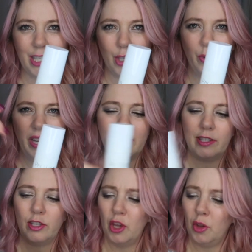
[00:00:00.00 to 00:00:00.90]

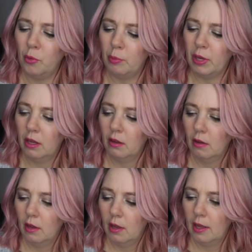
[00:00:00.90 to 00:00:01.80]
squeezed tube,
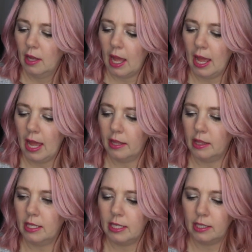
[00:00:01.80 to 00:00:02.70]
and
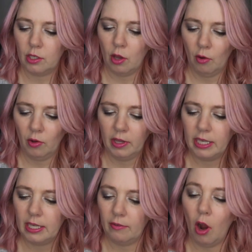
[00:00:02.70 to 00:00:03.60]
this is
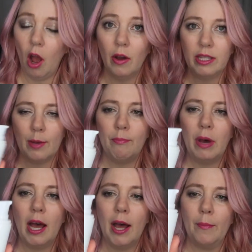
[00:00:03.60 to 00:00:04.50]
totally different. Oh, it's a
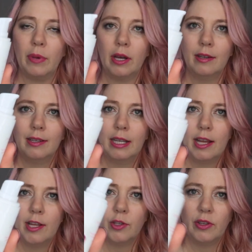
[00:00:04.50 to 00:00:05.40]
pump.
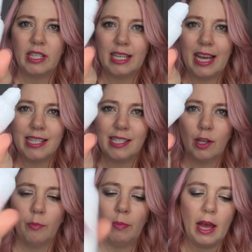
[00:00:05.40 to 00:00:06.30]
So it's a nice
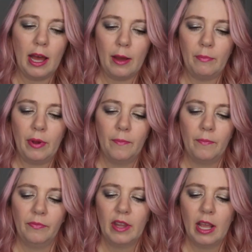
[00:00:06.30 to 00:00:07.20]
little pump.
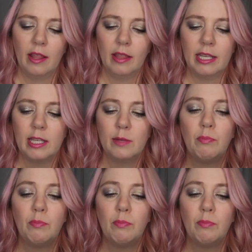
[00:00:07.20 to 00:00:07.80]
This is